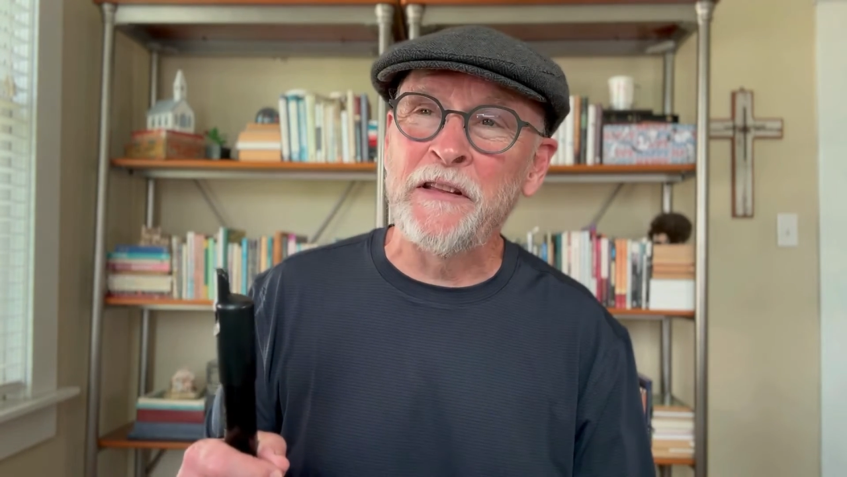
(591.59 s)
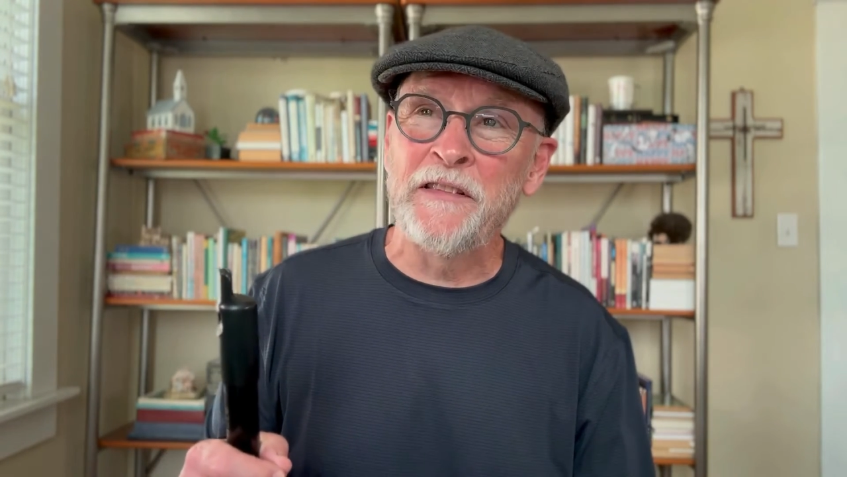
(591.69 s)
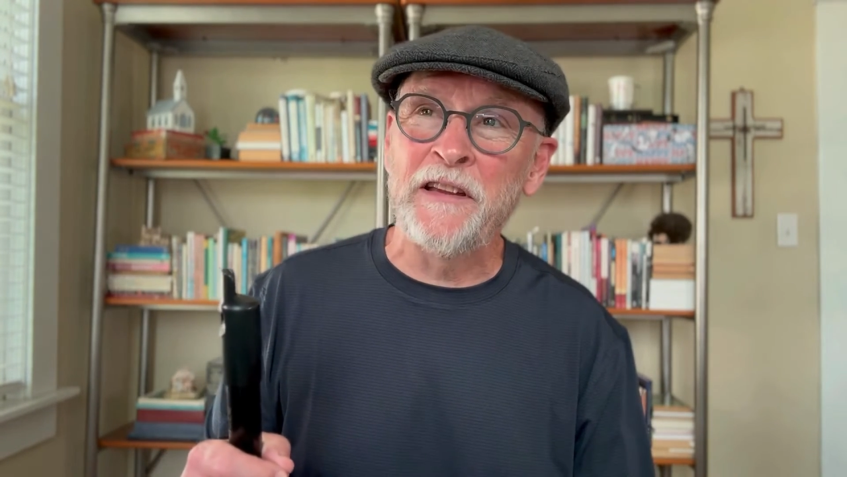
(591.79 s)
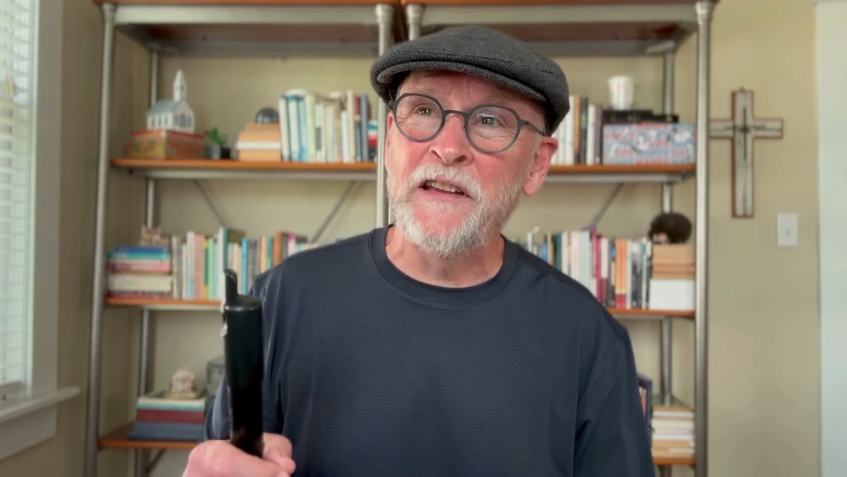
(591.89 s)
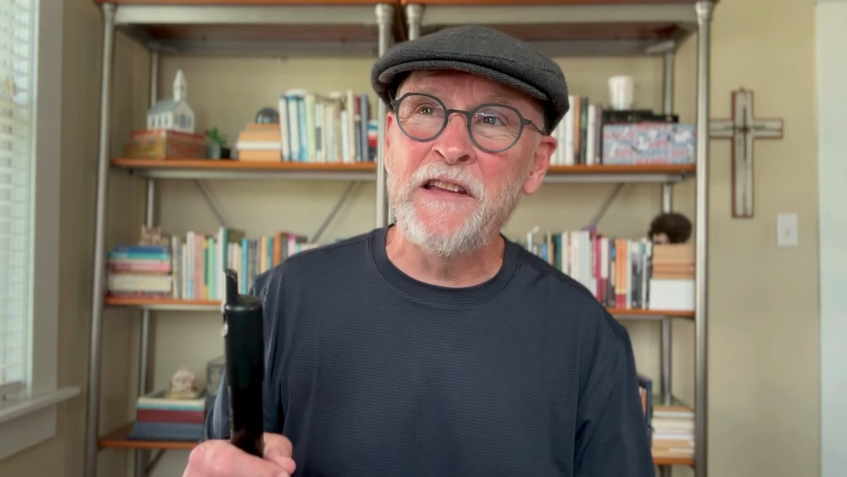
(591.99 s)

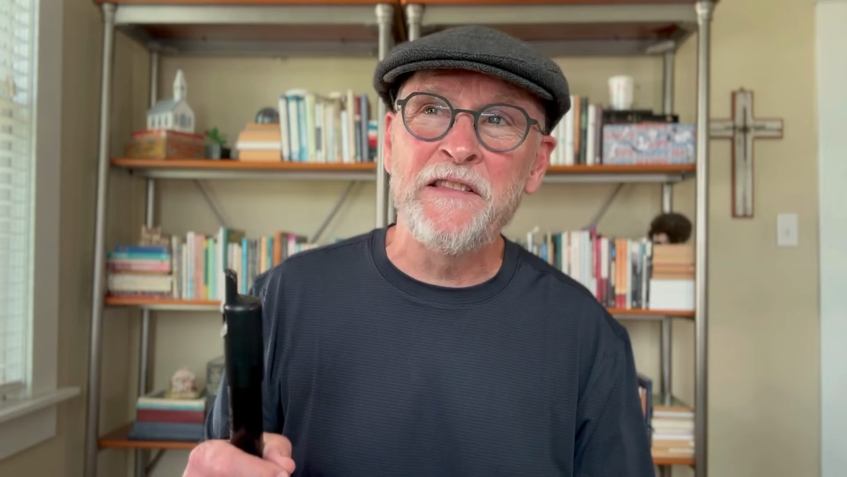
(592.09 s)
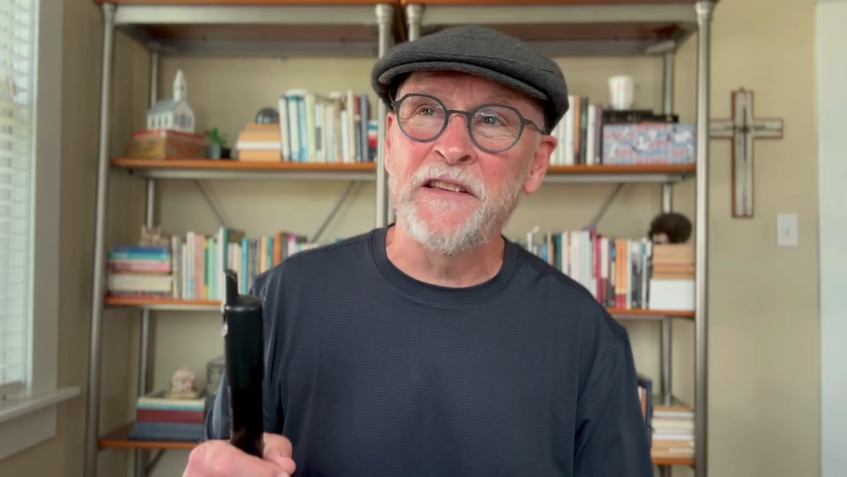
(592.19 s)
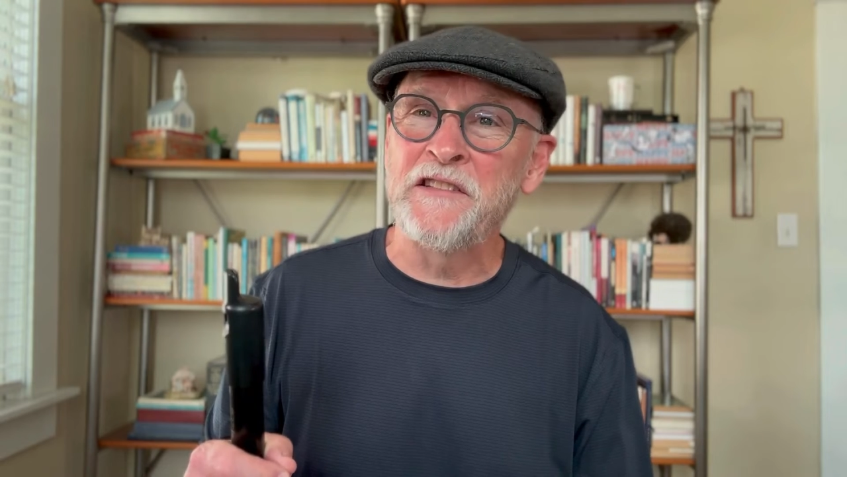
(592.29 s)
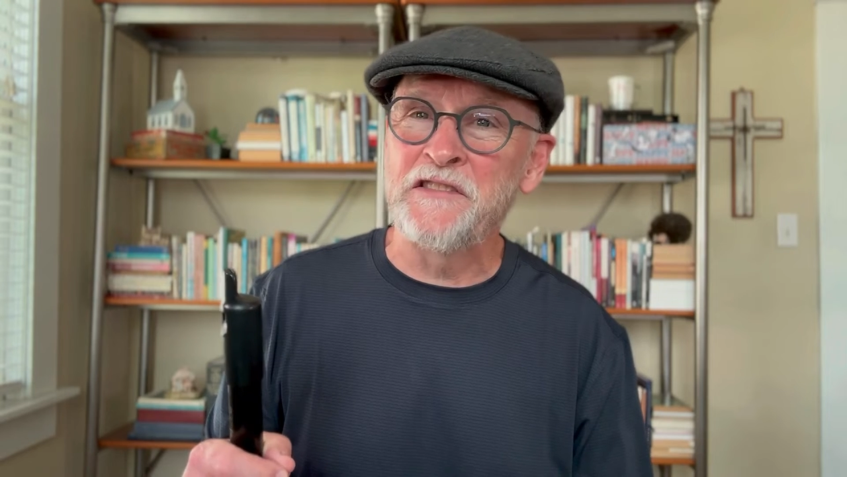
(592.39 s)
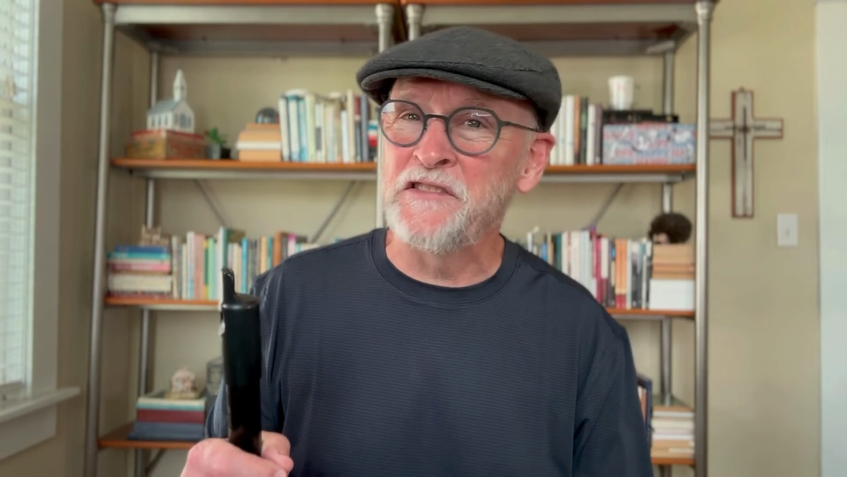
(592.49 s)
that he
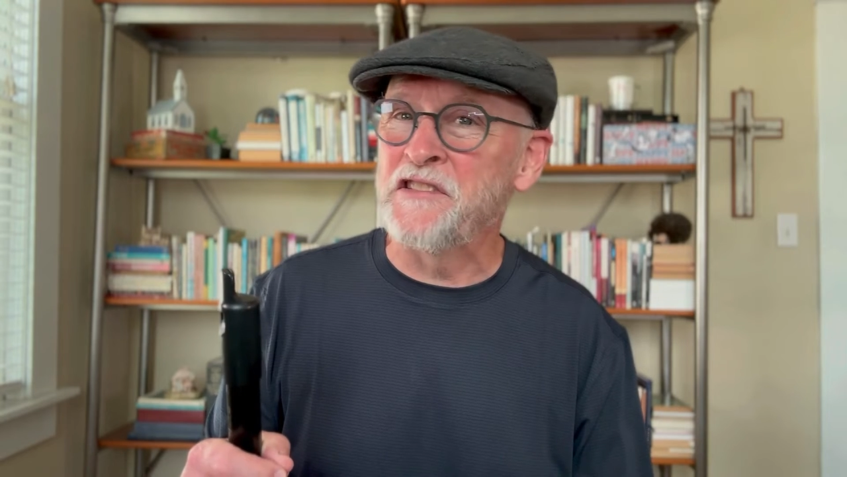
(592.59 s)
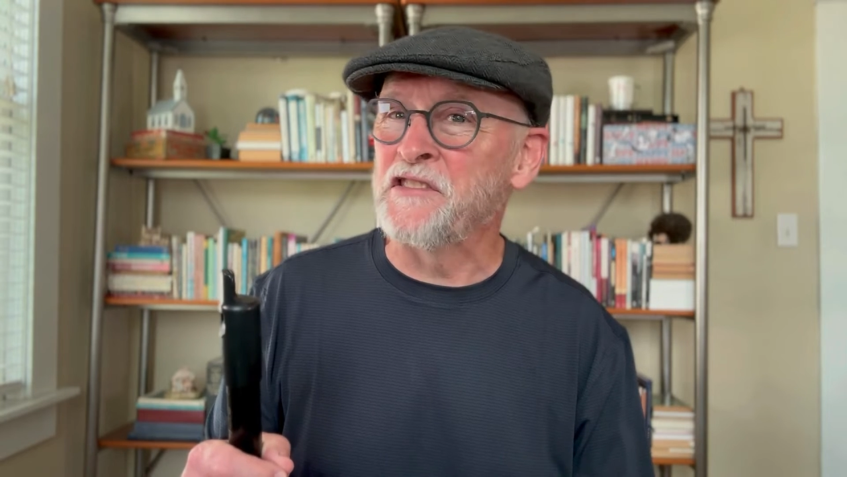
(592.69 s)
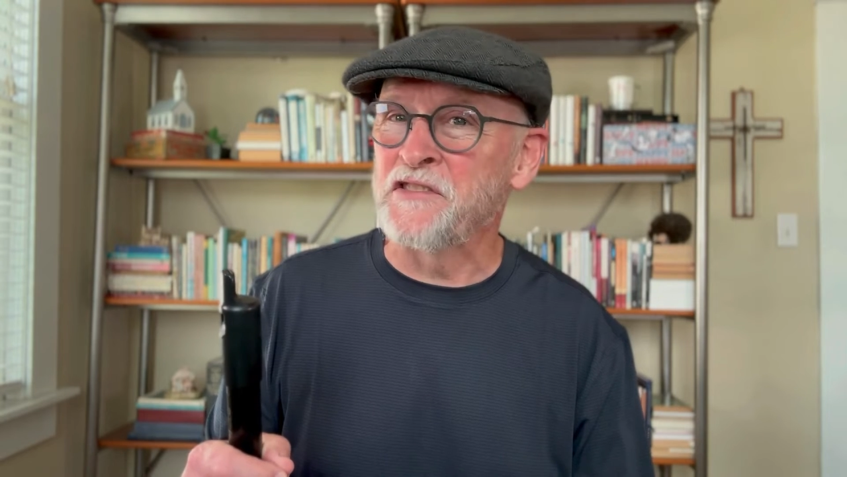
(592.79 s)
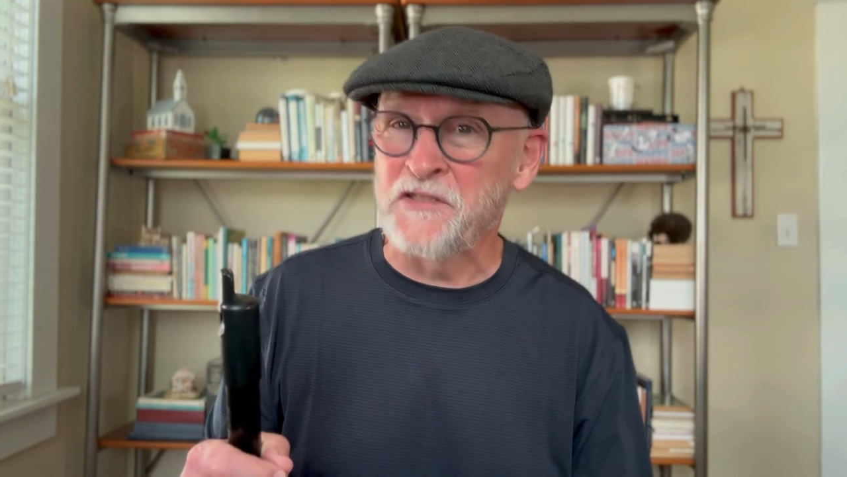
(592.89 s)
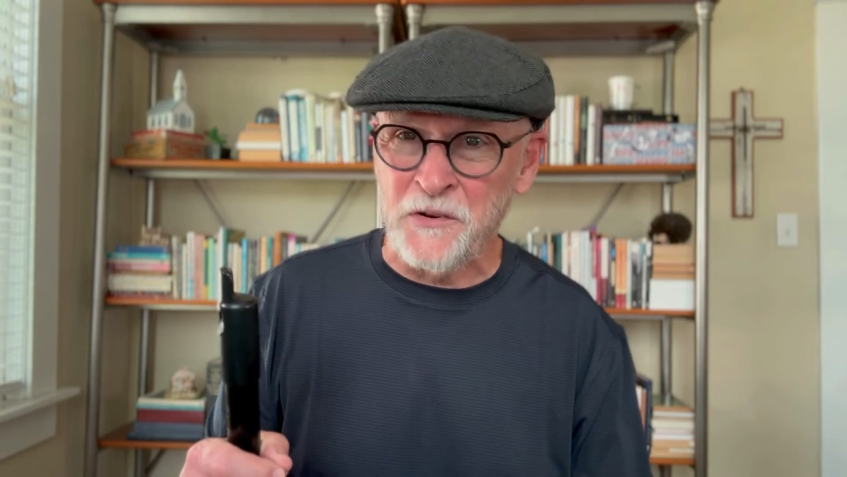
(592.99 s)
thinks is
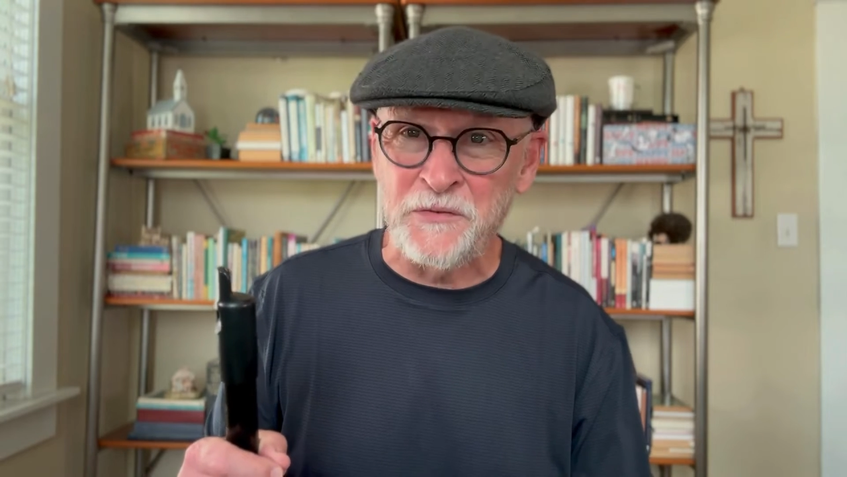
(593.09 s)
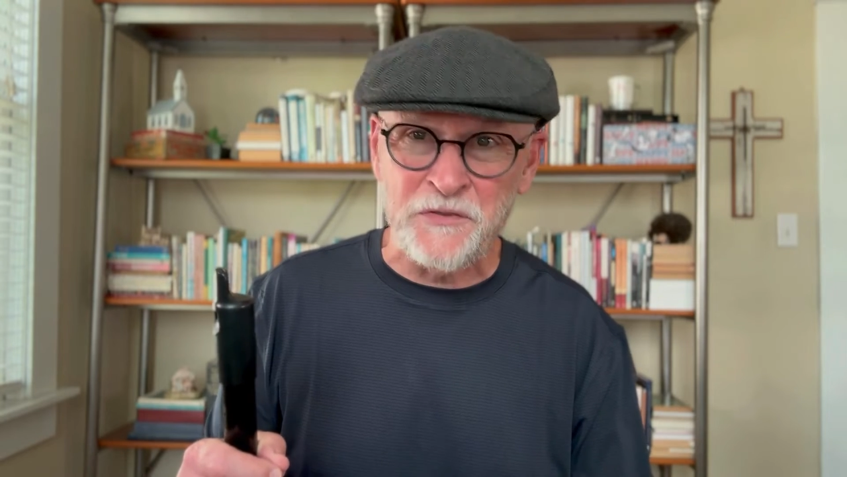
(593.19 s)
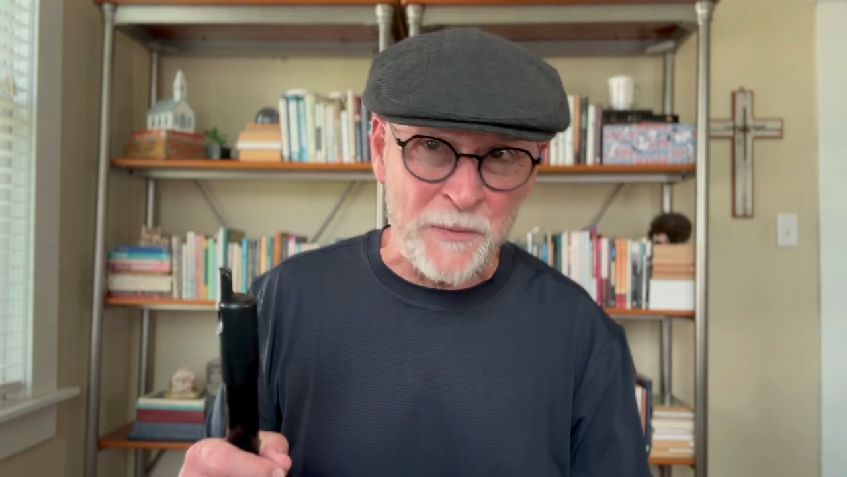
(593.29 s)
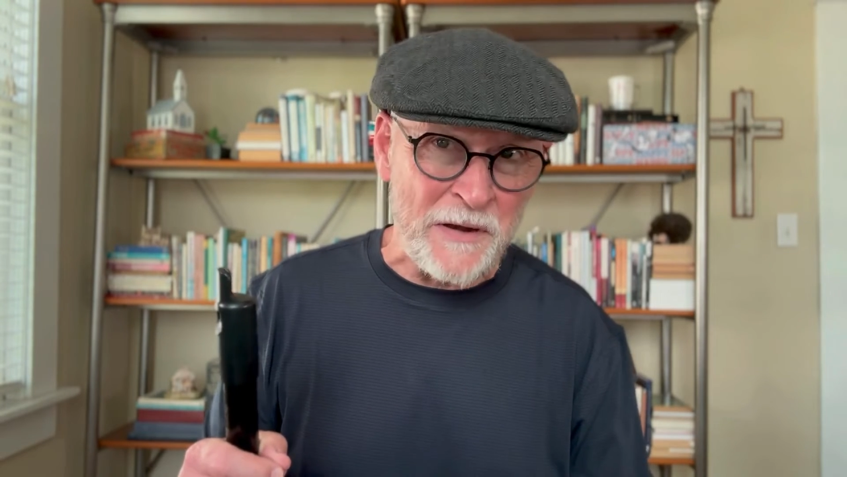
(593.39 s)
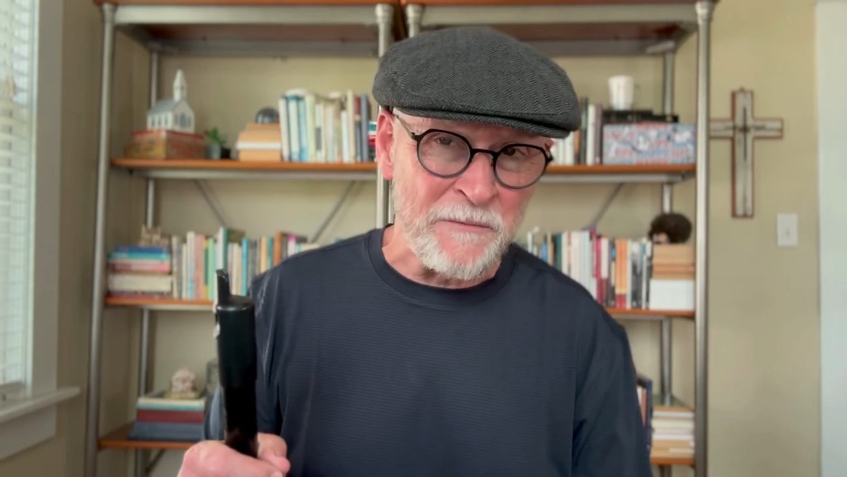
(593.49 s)
just so
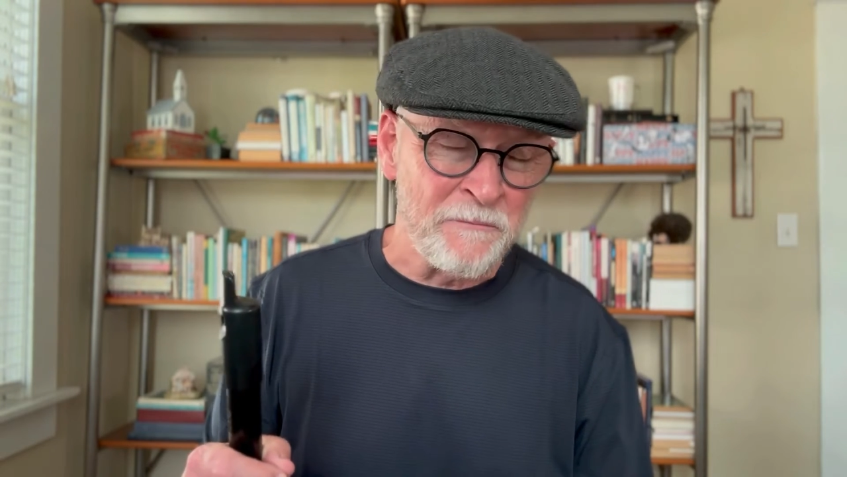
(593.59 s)
sweet.